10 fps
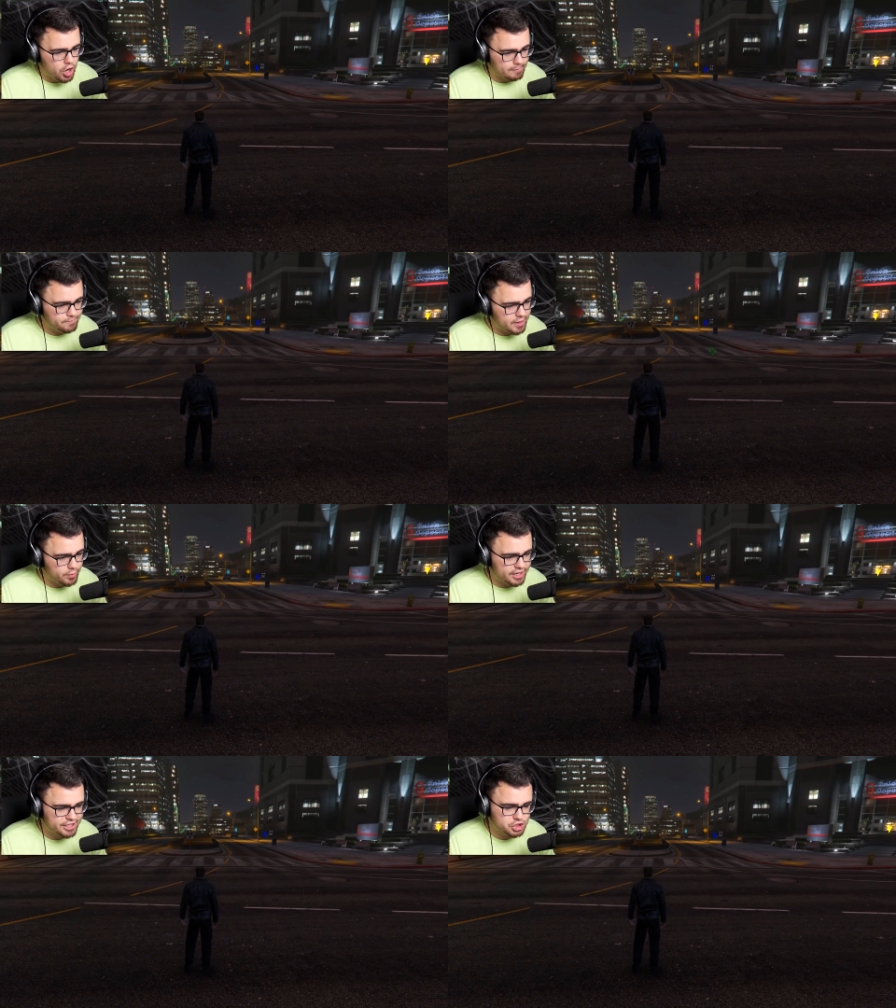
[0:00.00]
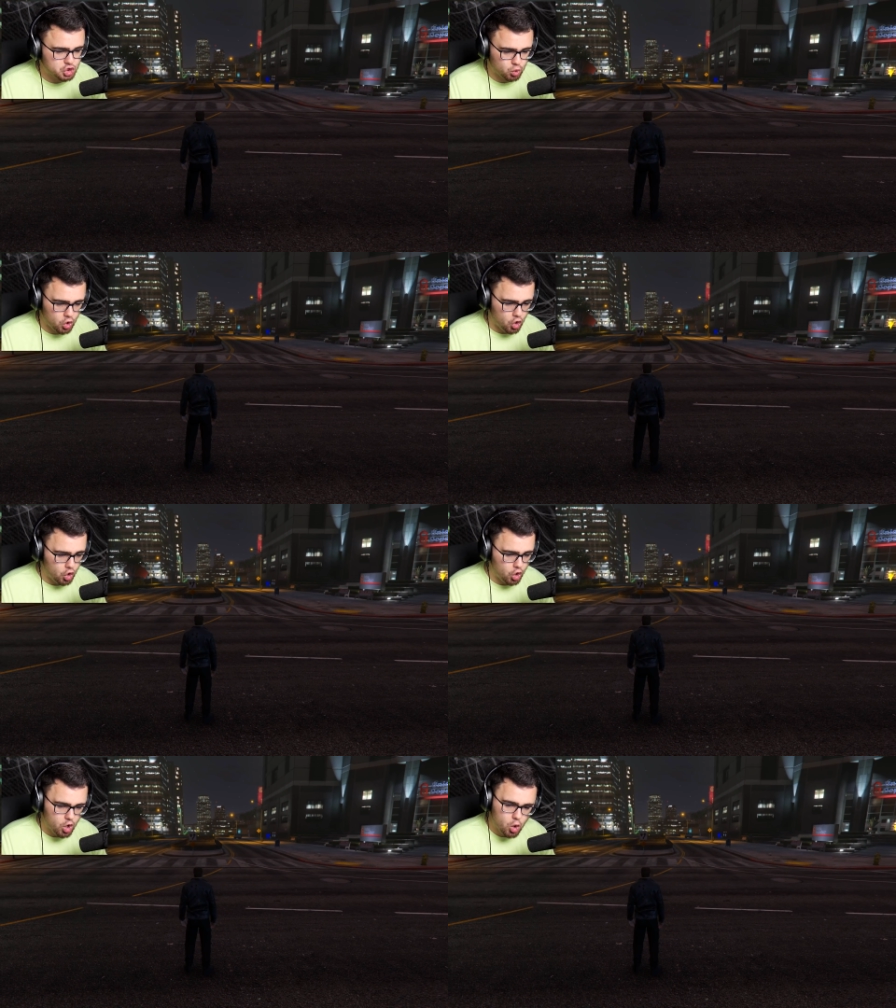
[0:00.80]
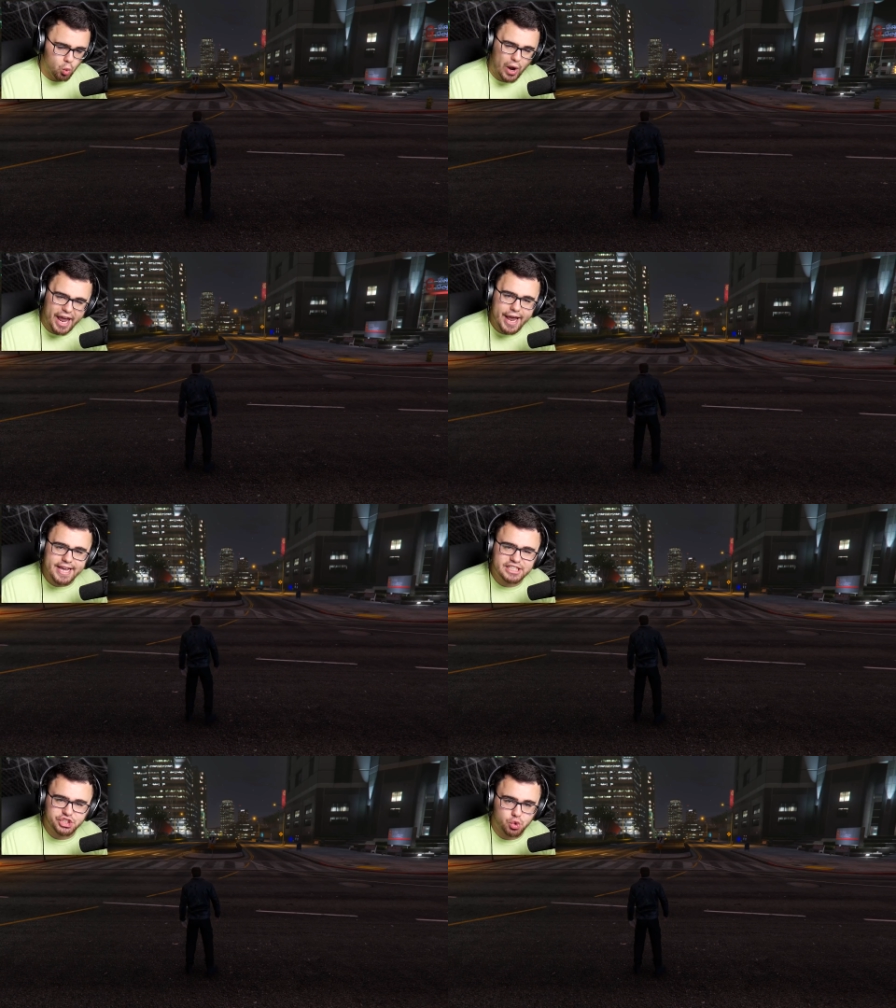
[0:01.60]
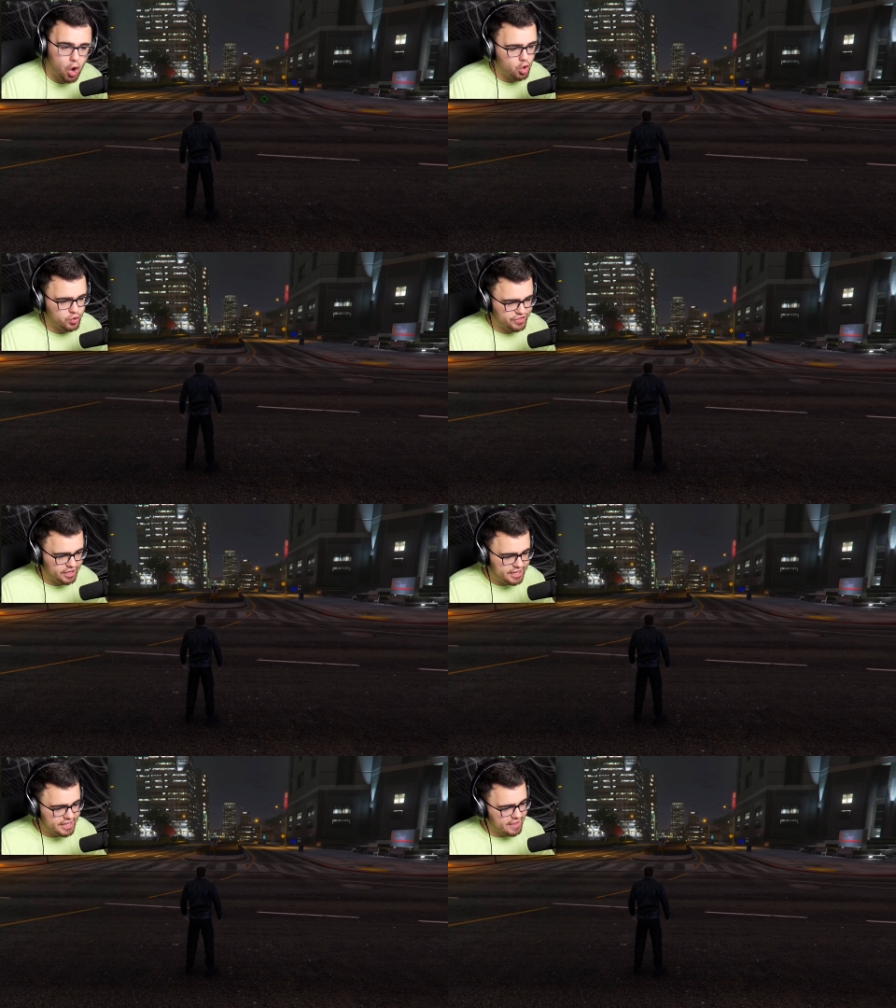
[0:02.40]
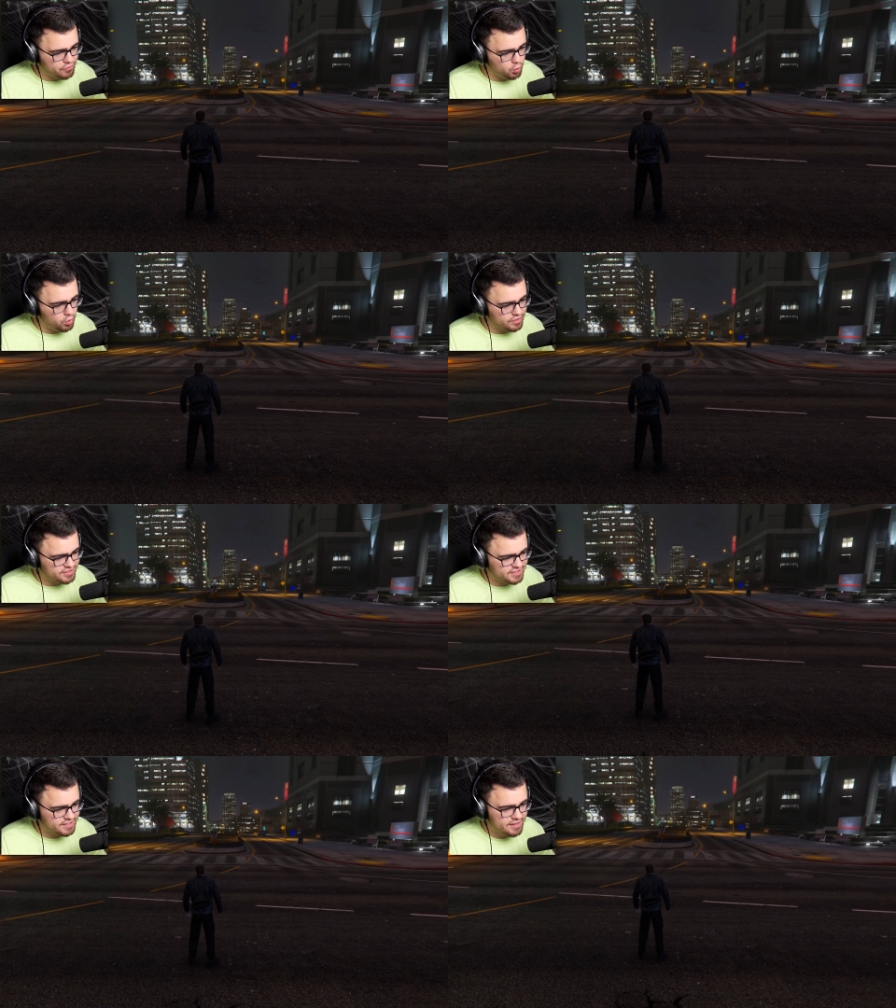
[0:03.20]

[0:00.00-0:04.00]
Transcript: I'm very strong. Way stronger than he ever was.